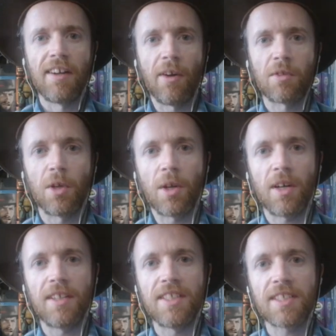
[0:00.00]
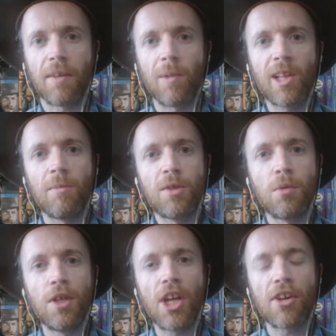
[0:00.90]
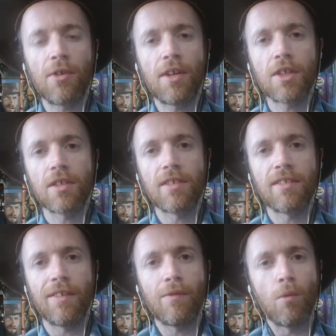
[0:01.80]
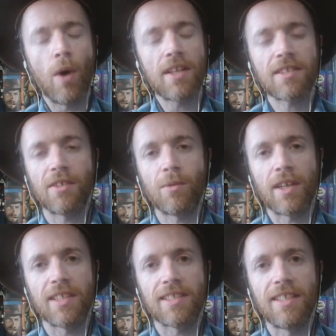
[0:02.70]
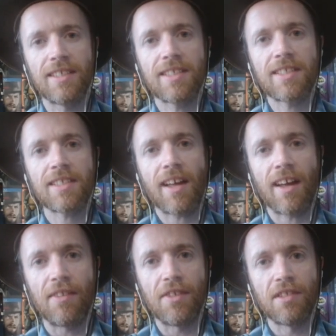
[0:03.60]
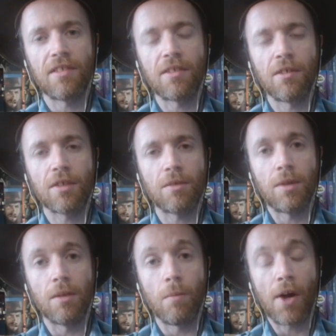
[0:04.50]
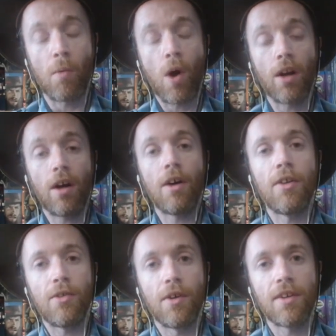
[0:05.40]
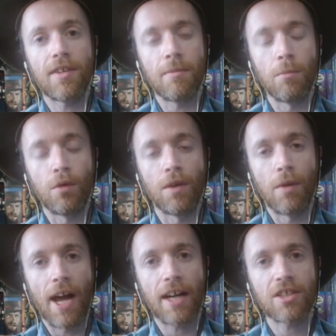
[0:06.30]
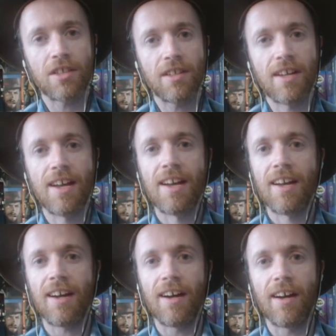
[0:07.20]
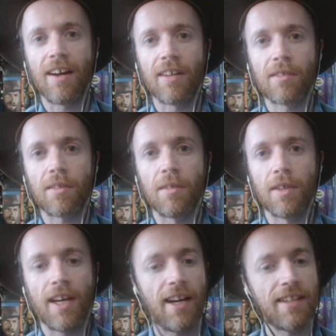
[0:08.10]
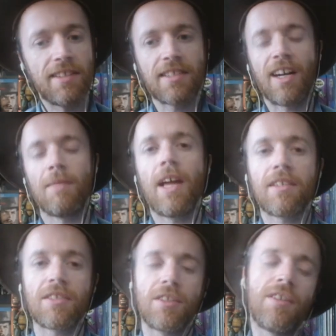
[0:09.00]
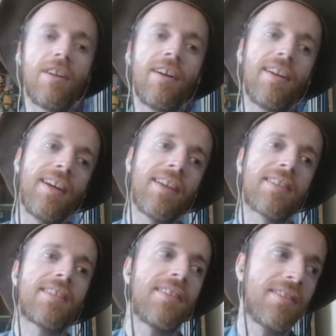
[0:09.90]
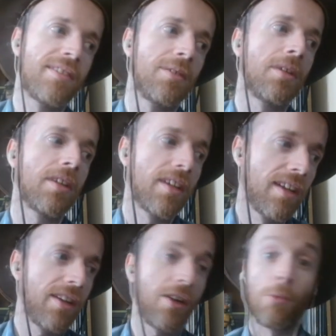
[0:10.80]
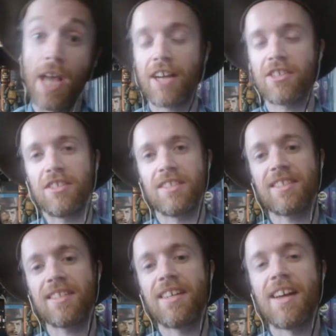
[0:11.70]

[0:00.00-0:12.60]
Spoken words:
How's it going, guys? And welcome to another edition of Western Wednesdays. And this is going to be my 100 movie reaction. So yeah, this time last year I started doing reactions.